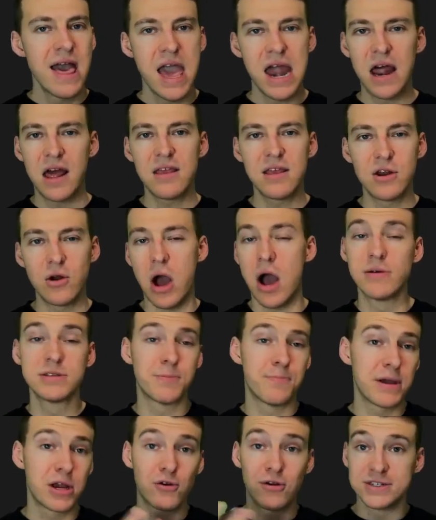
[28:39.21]
And I was a
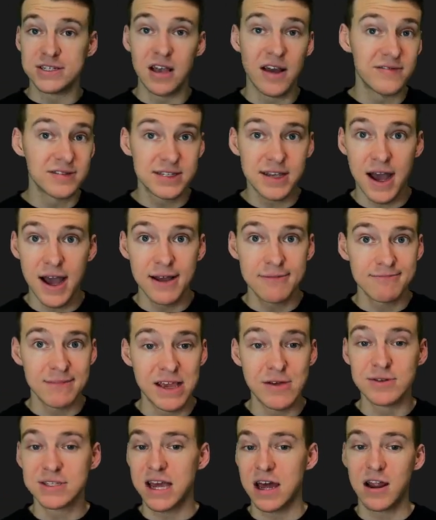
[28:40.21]
big Chris Evans guy.
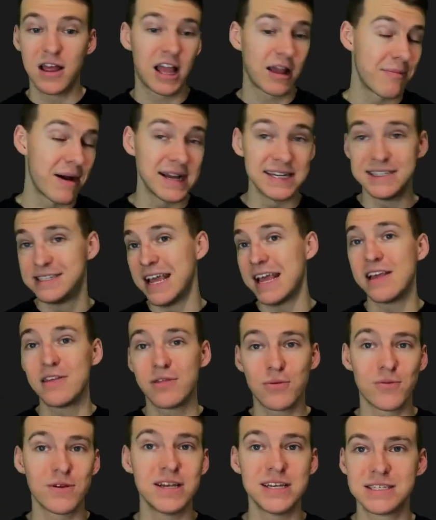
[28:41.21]
He was kind of like my day
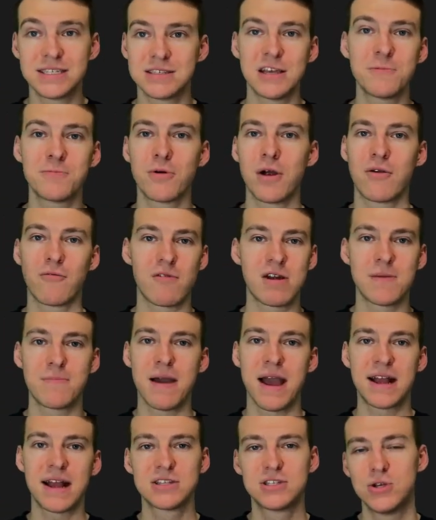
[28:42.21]
3 sleeper at running
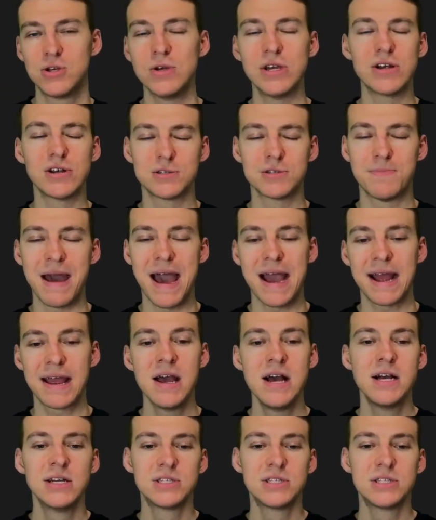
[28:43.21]
back 2 years back.